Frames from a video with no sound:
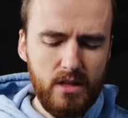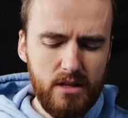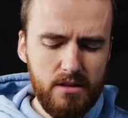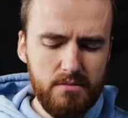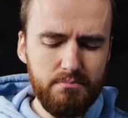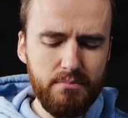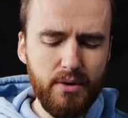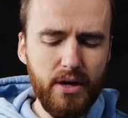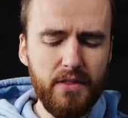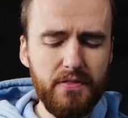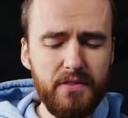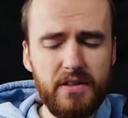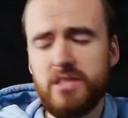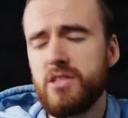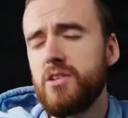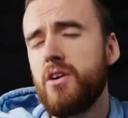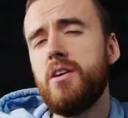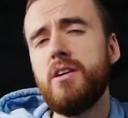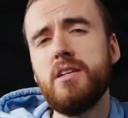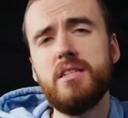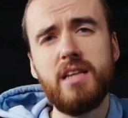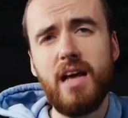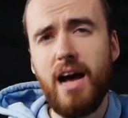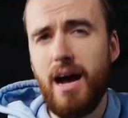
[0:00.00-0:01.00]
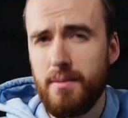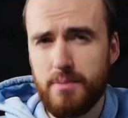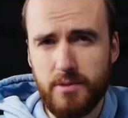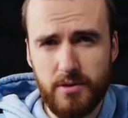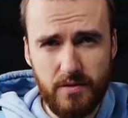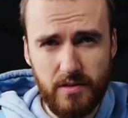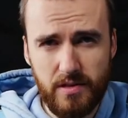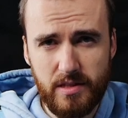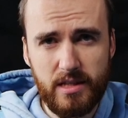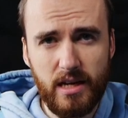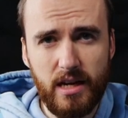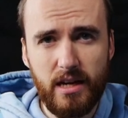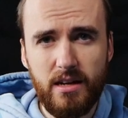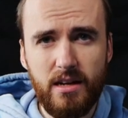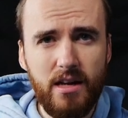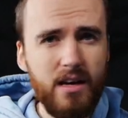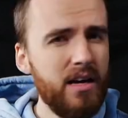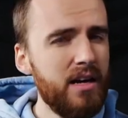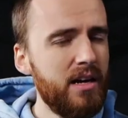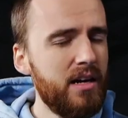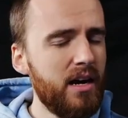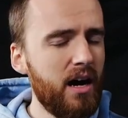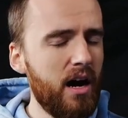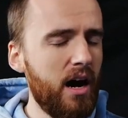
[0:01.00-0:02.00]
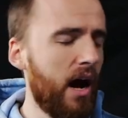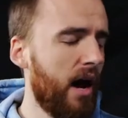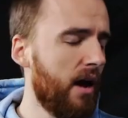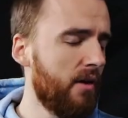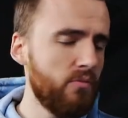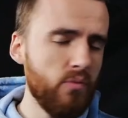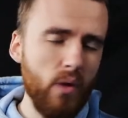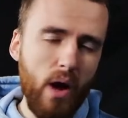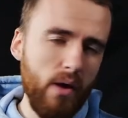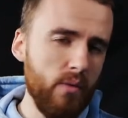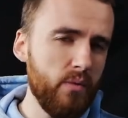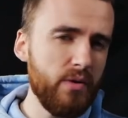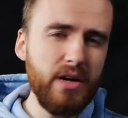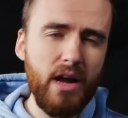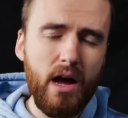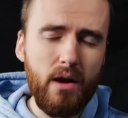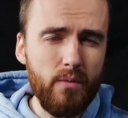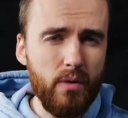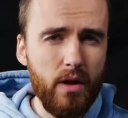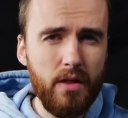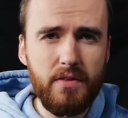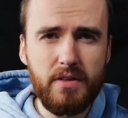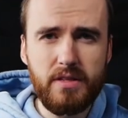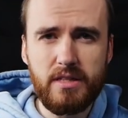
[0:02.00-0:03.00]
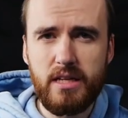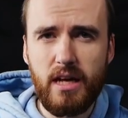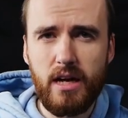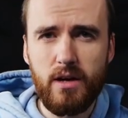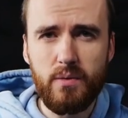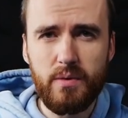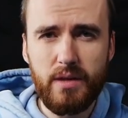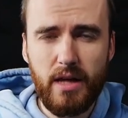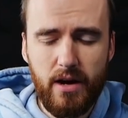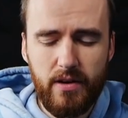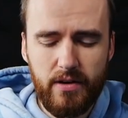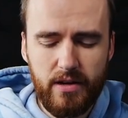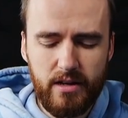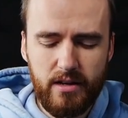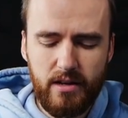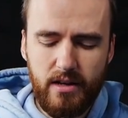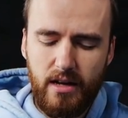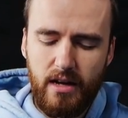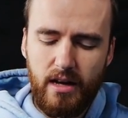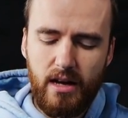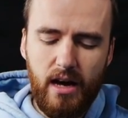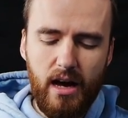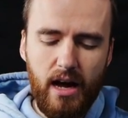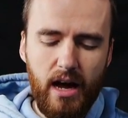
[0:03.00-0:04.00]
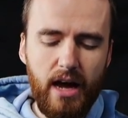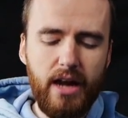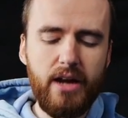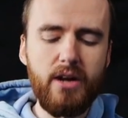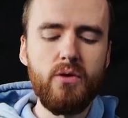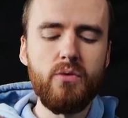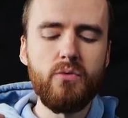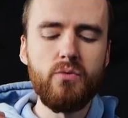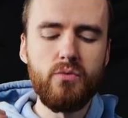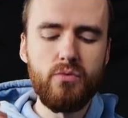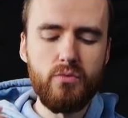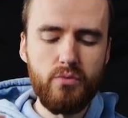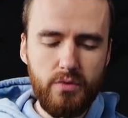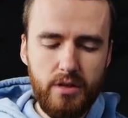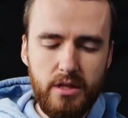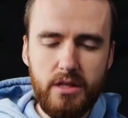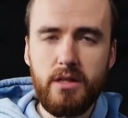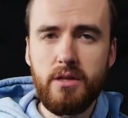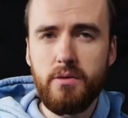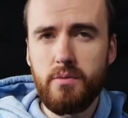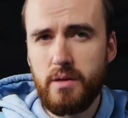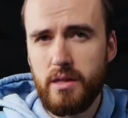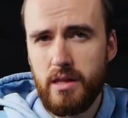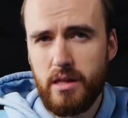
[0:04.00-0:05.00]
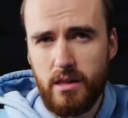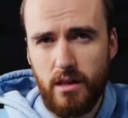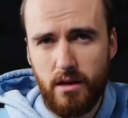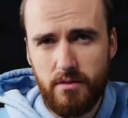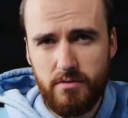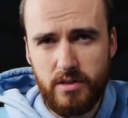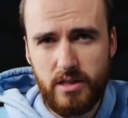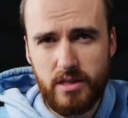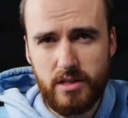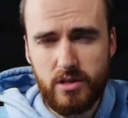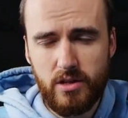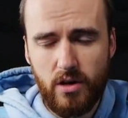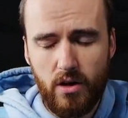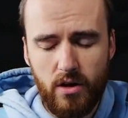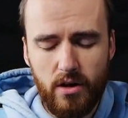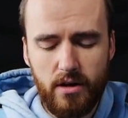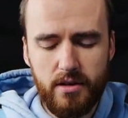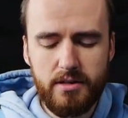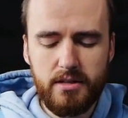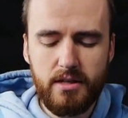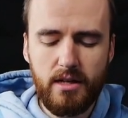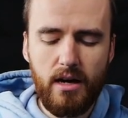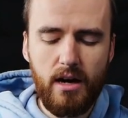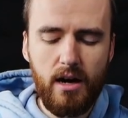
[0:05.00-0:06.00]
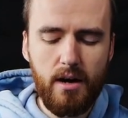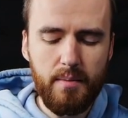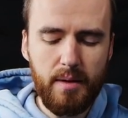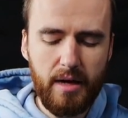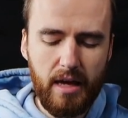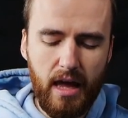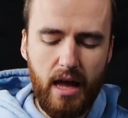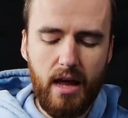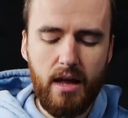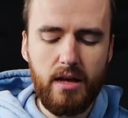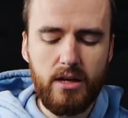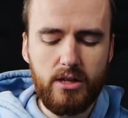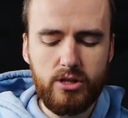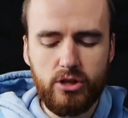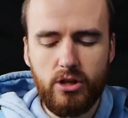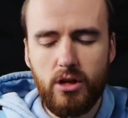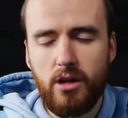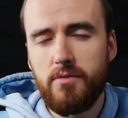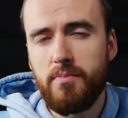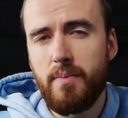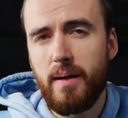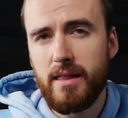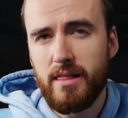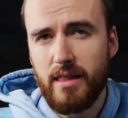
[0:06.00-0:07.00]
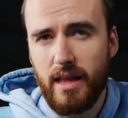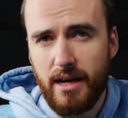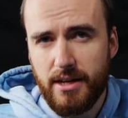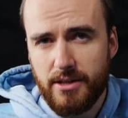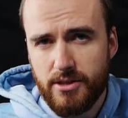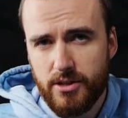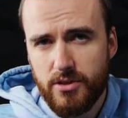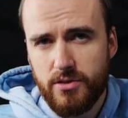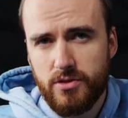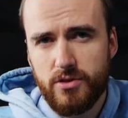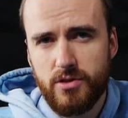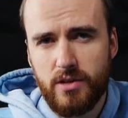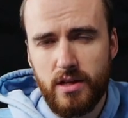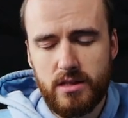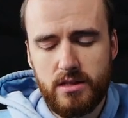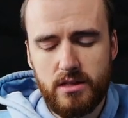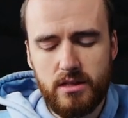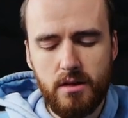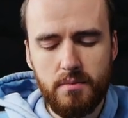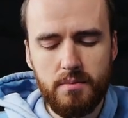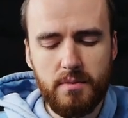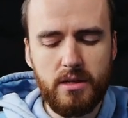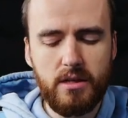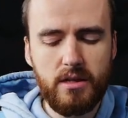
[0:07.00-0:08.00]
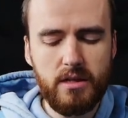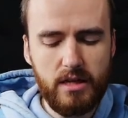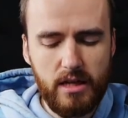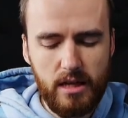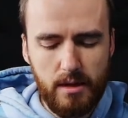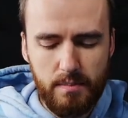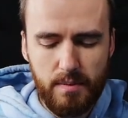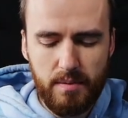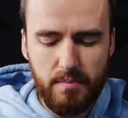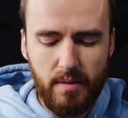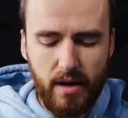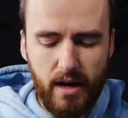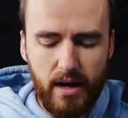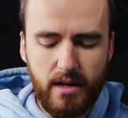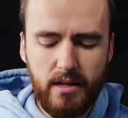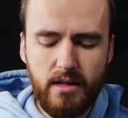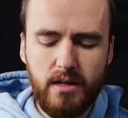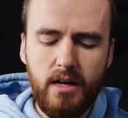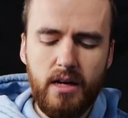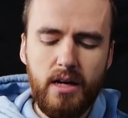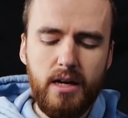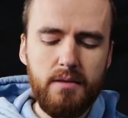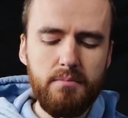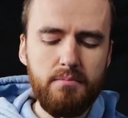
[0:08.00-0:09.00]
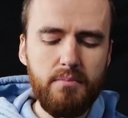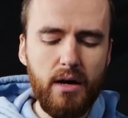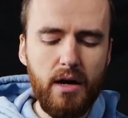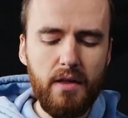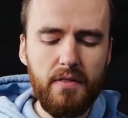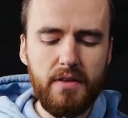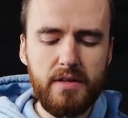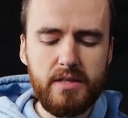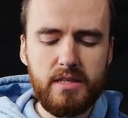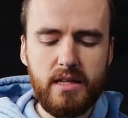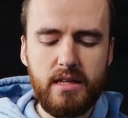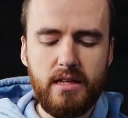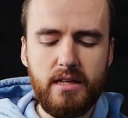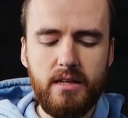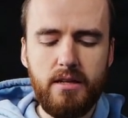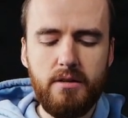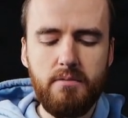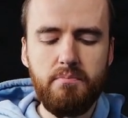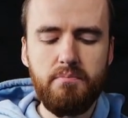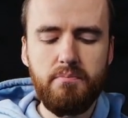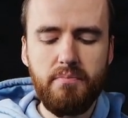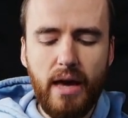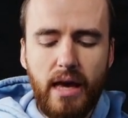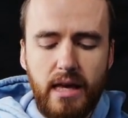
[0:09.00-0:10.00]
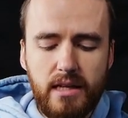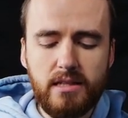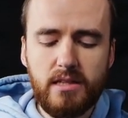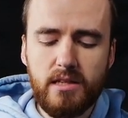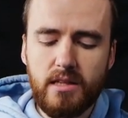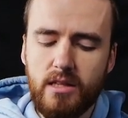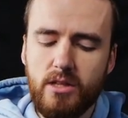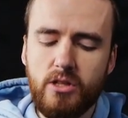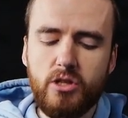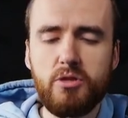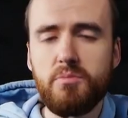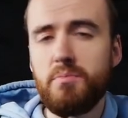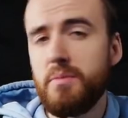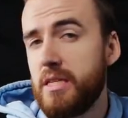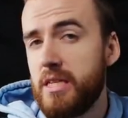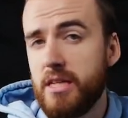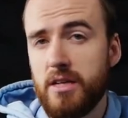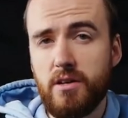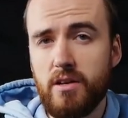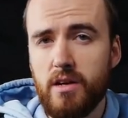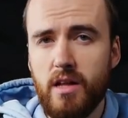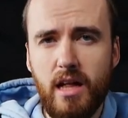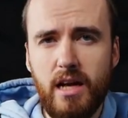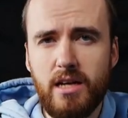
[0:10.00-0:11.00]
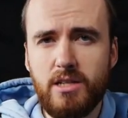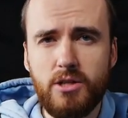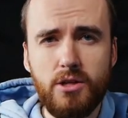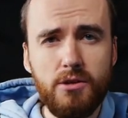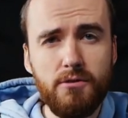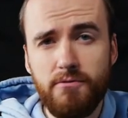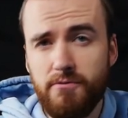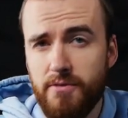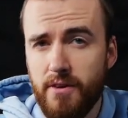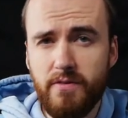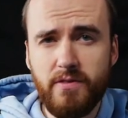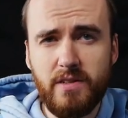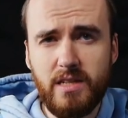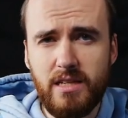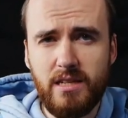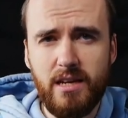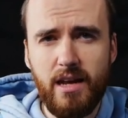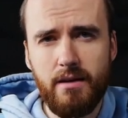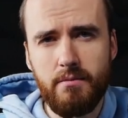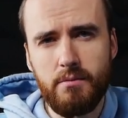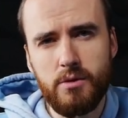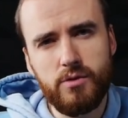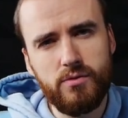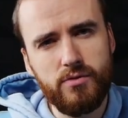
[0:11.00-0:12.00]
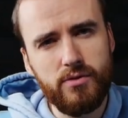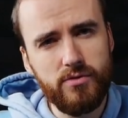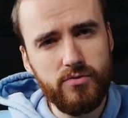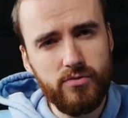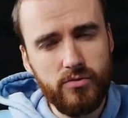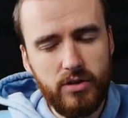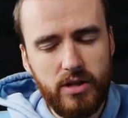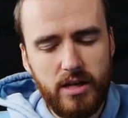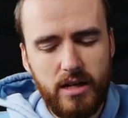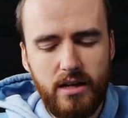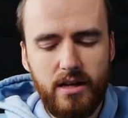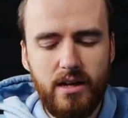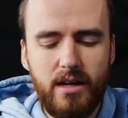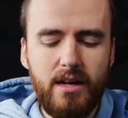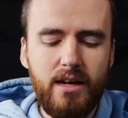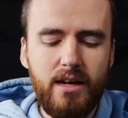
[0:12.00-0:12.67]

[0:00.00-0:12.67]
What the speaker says: But this card is absolutely insane. I would not run this deck without it. I really, really loved this card. It can get shut off by Lantern, so that's something to keep in mind. But this can basically just materialize you 15 damage for free.